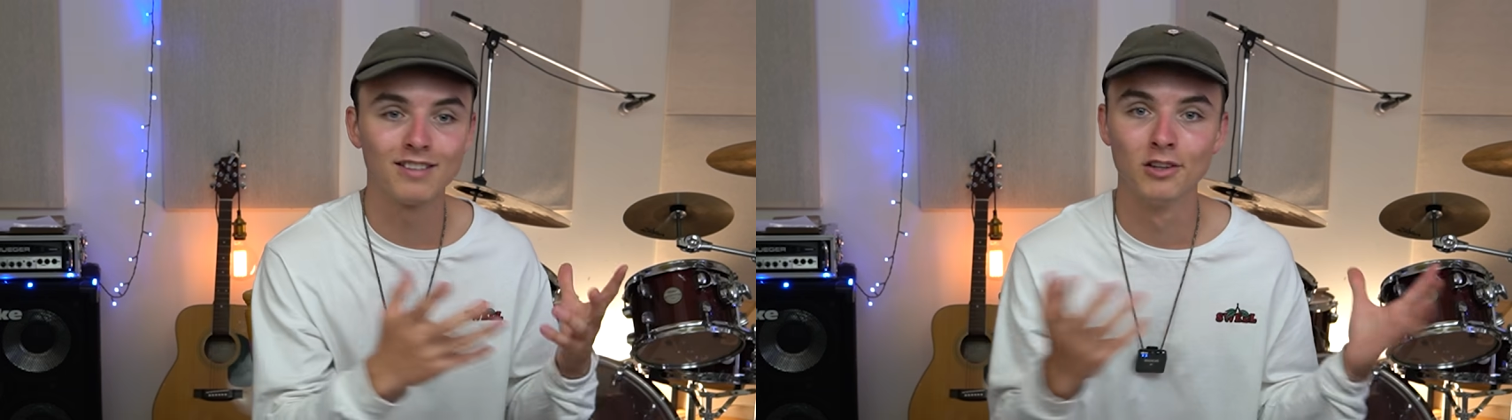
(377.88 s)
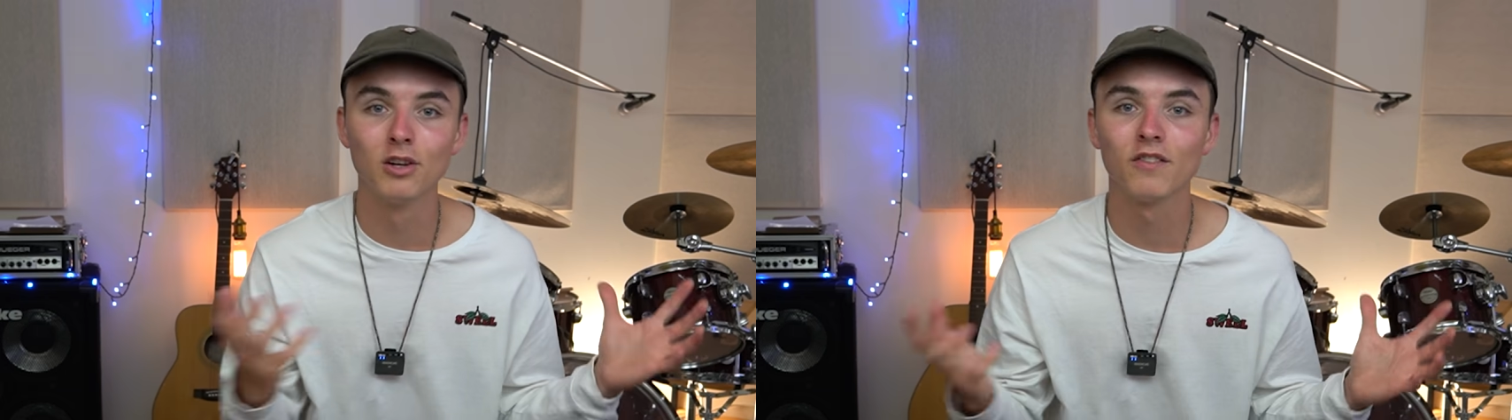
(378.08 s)

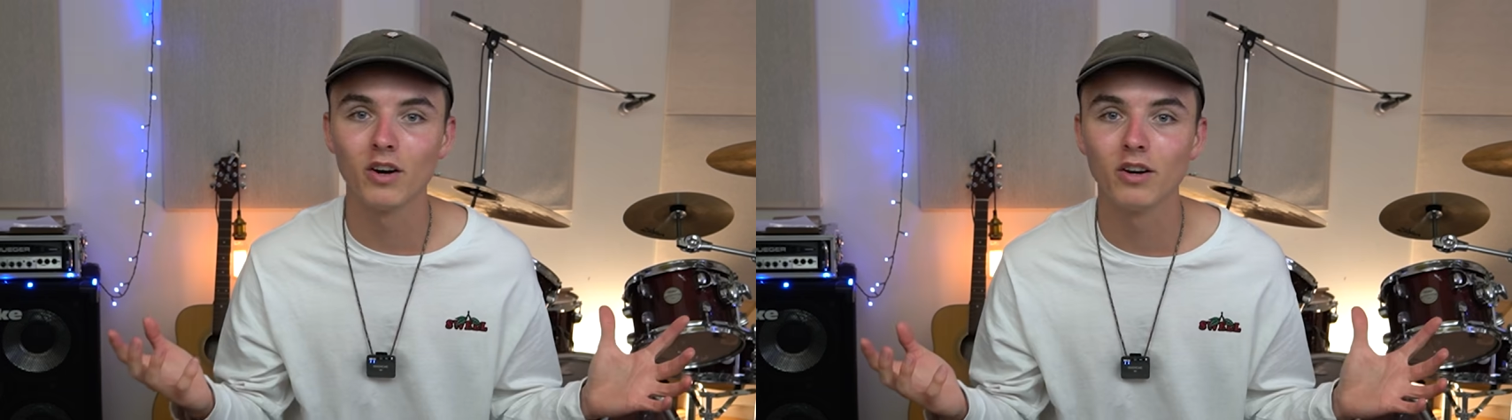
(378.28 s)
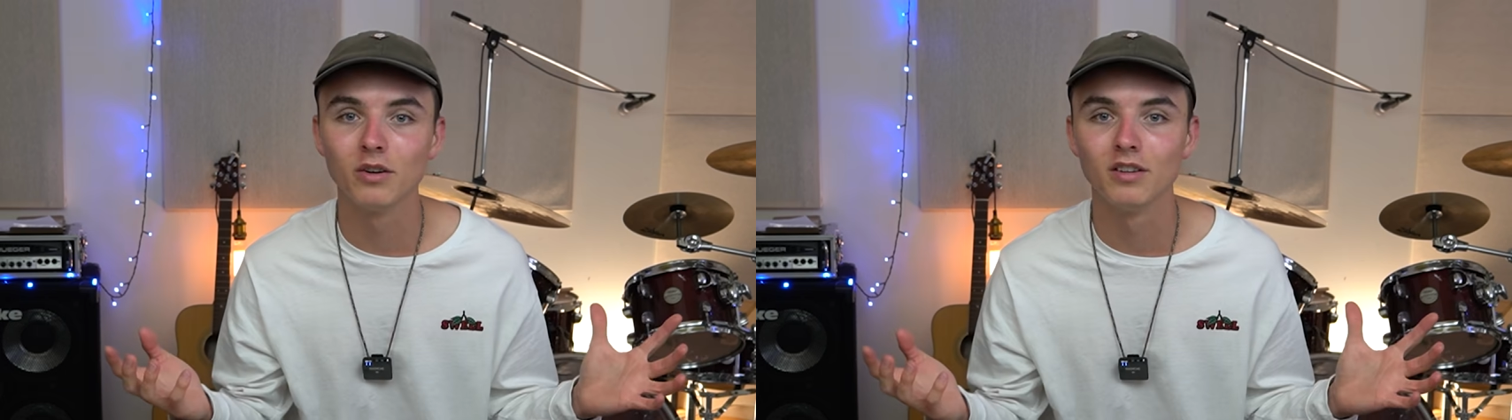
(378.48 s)
doesn't look
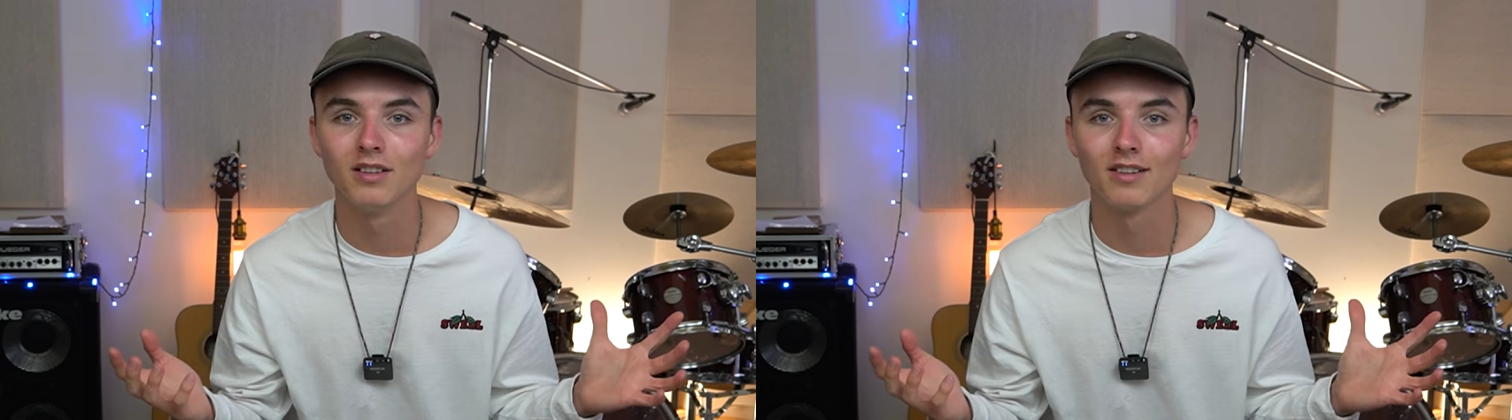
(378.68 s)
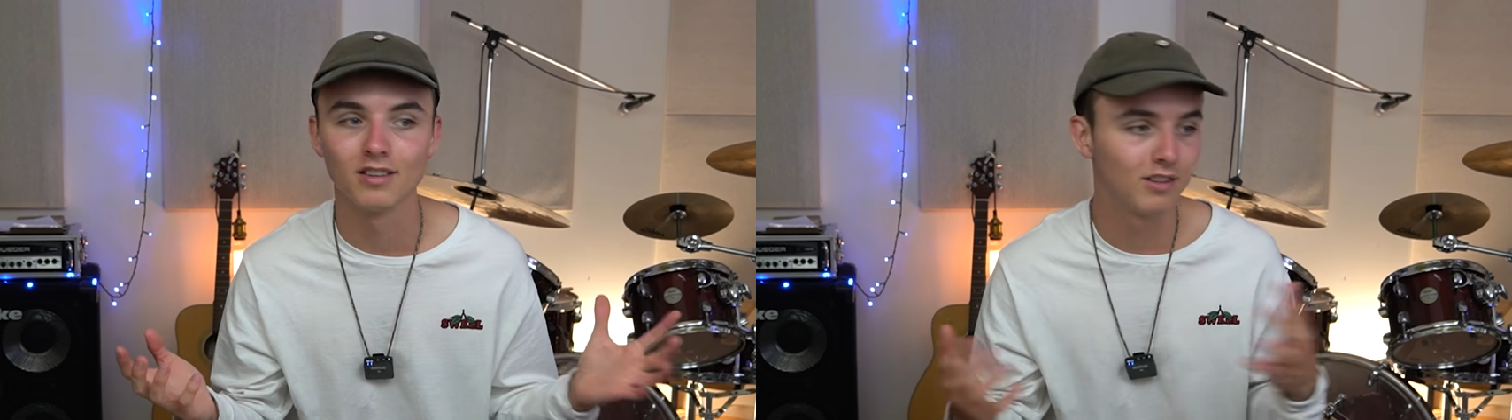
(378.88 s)
very good,
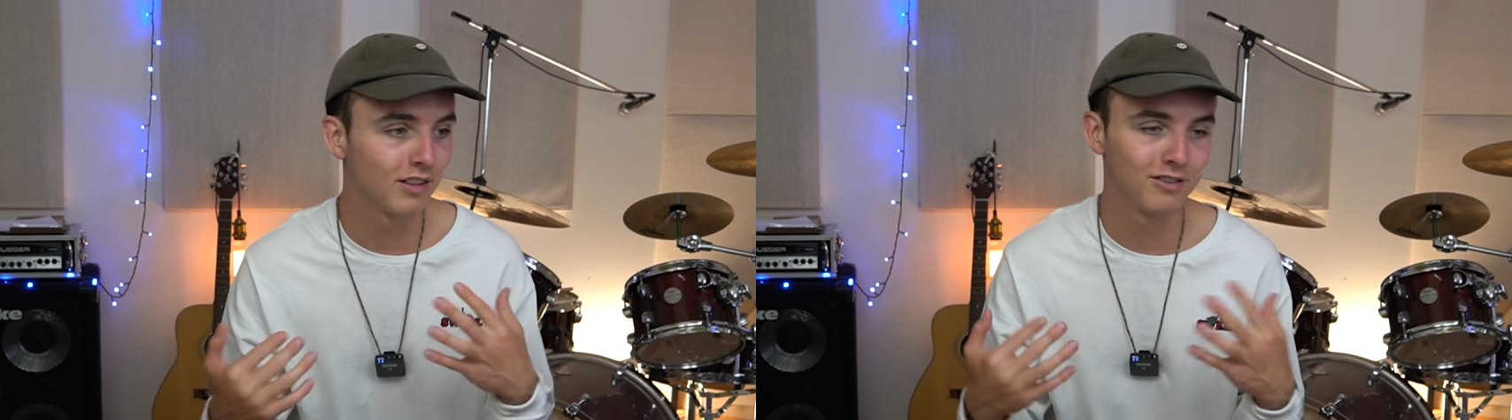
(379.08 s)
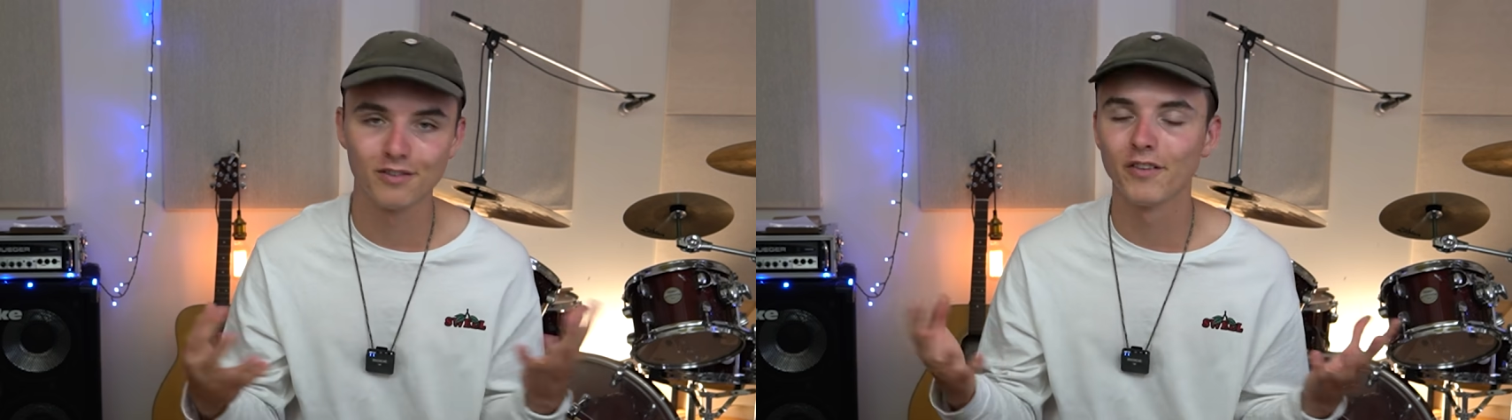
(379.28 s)
does it?
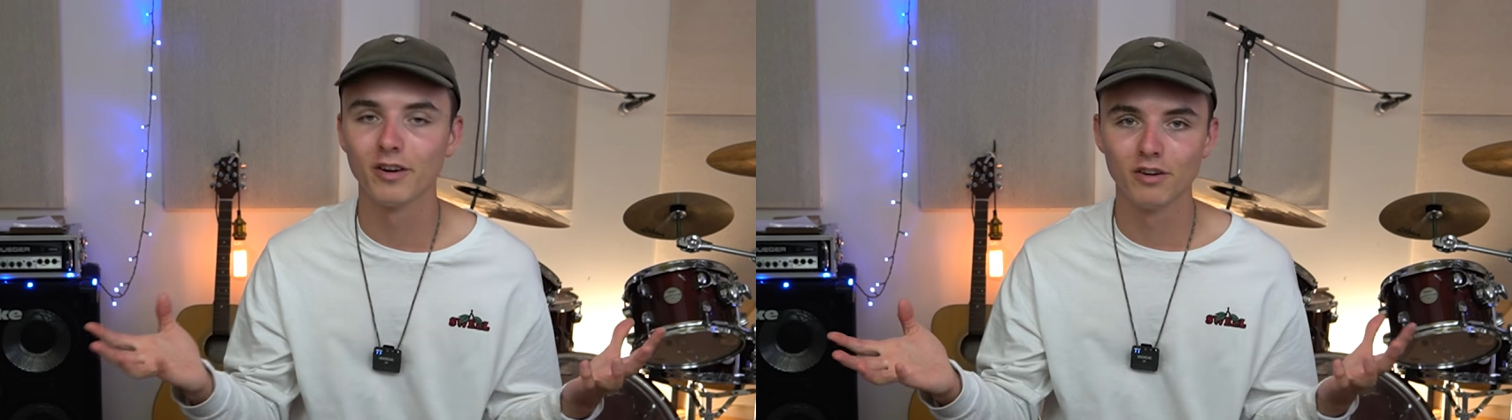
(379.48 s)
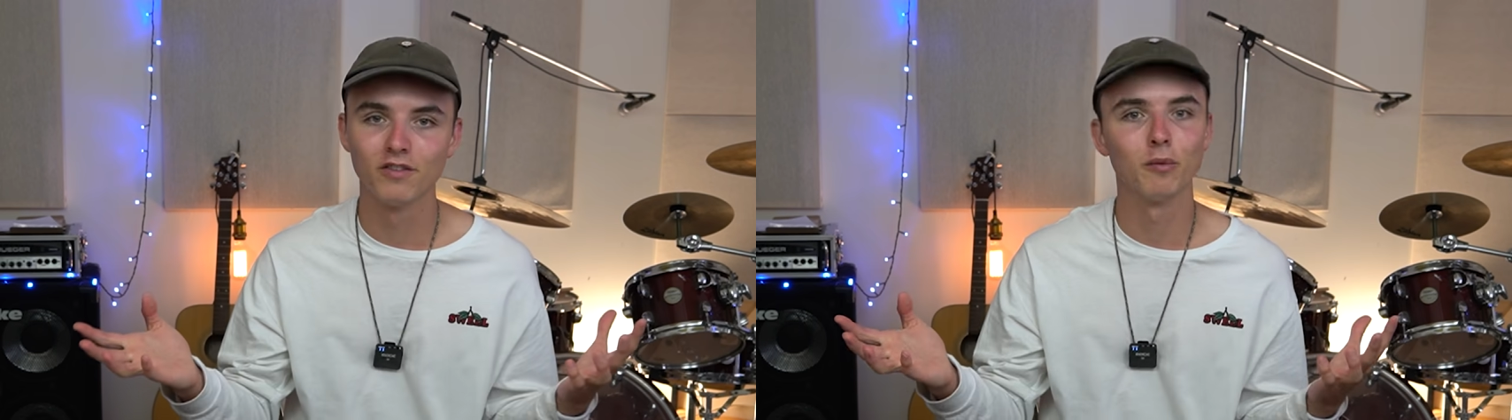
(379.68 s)
Doesn't look very
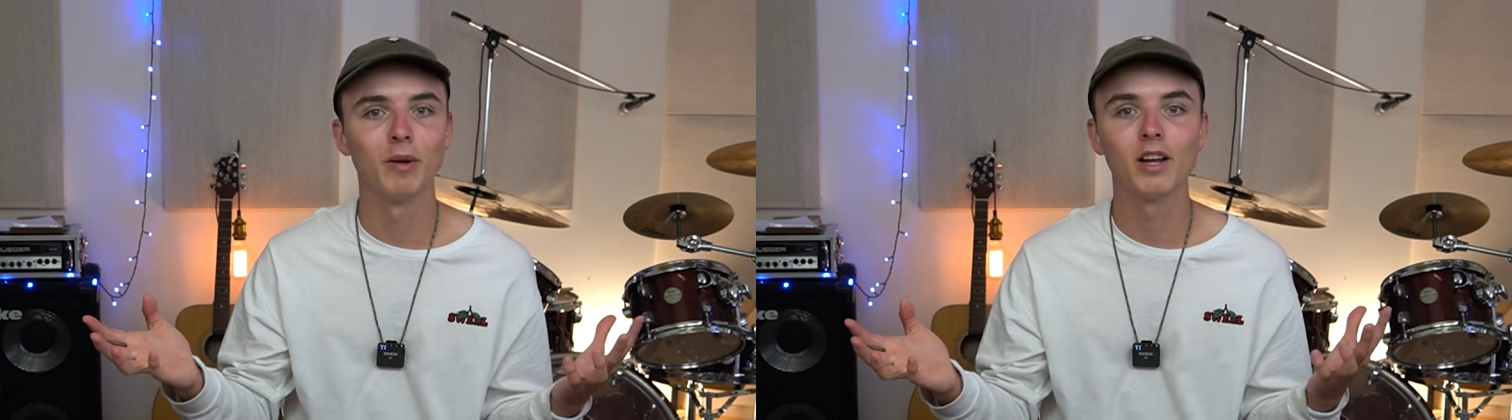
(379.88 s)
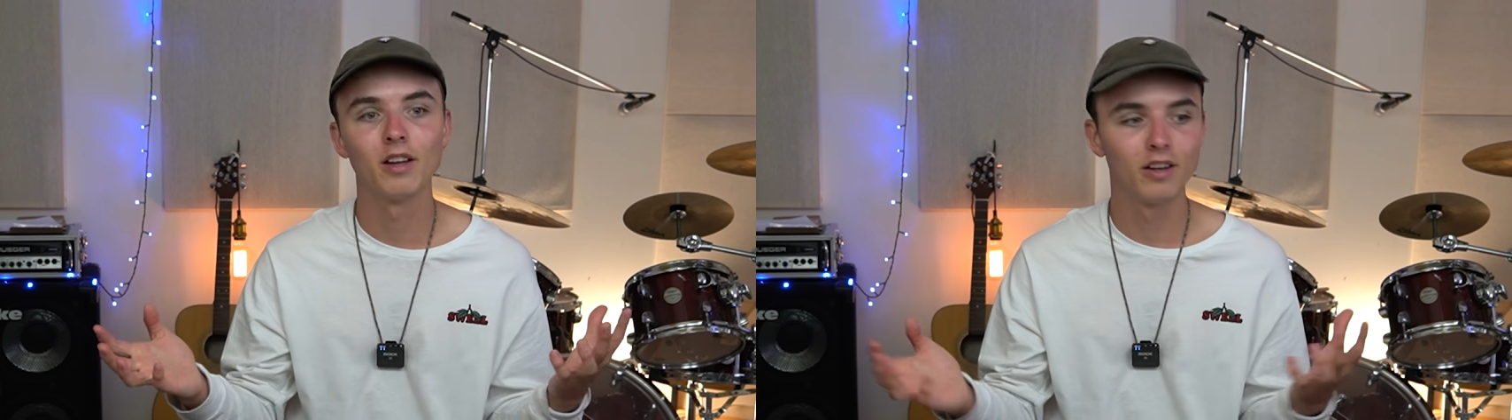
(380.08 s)
good for
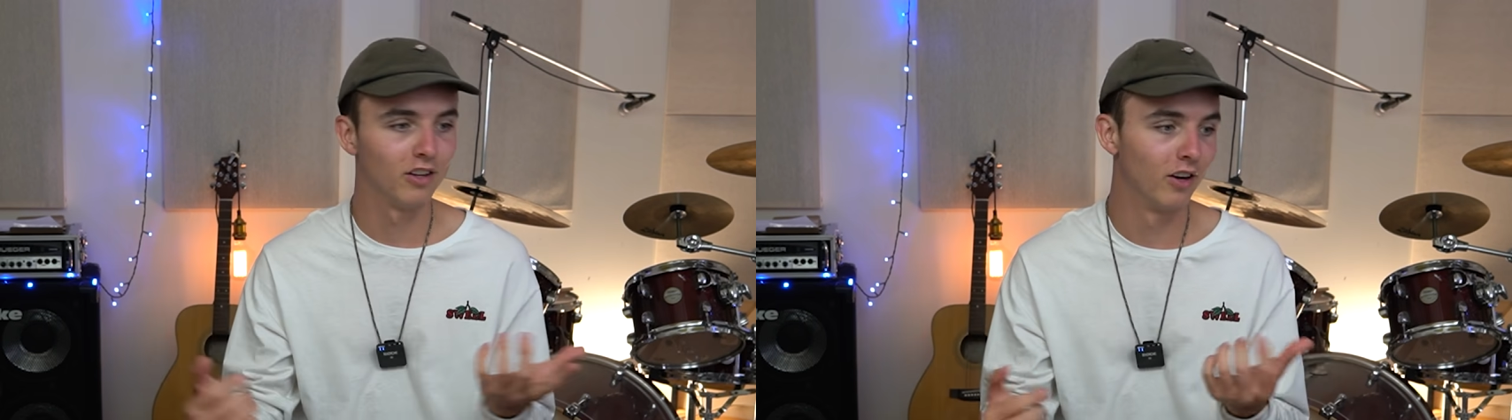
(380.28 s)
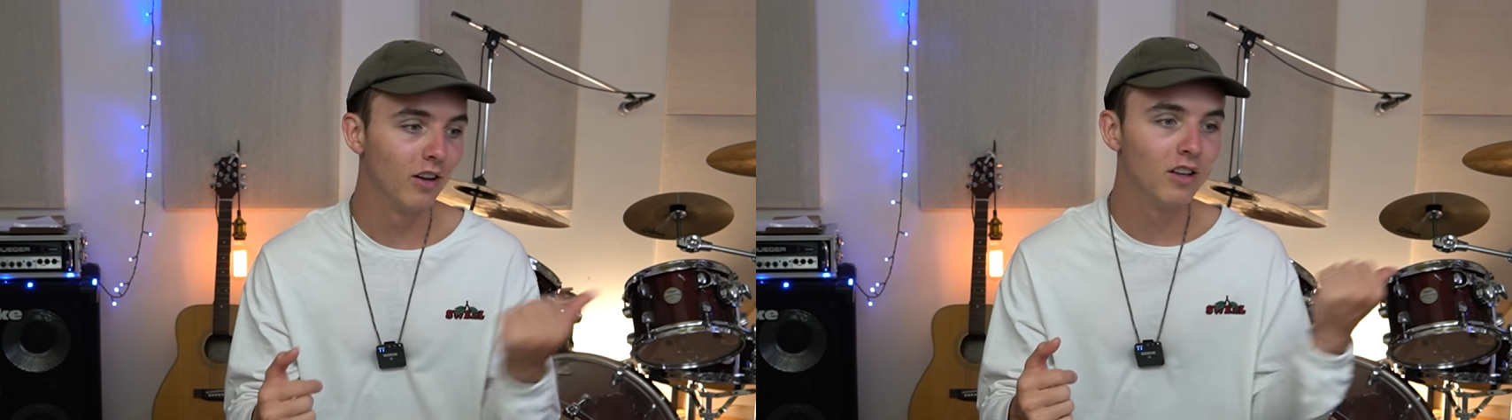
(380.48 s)
me.
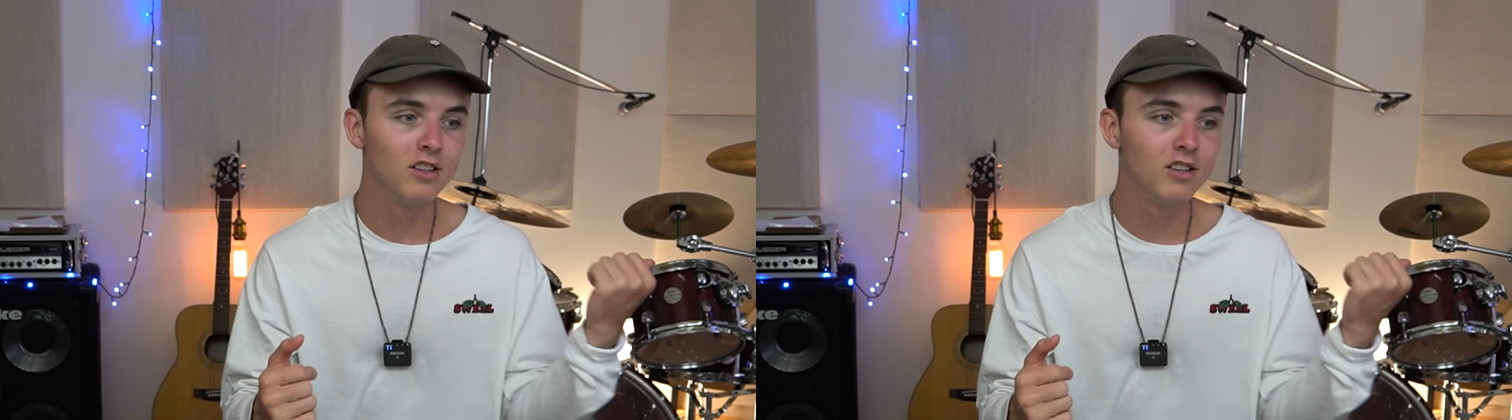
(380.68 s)
You know,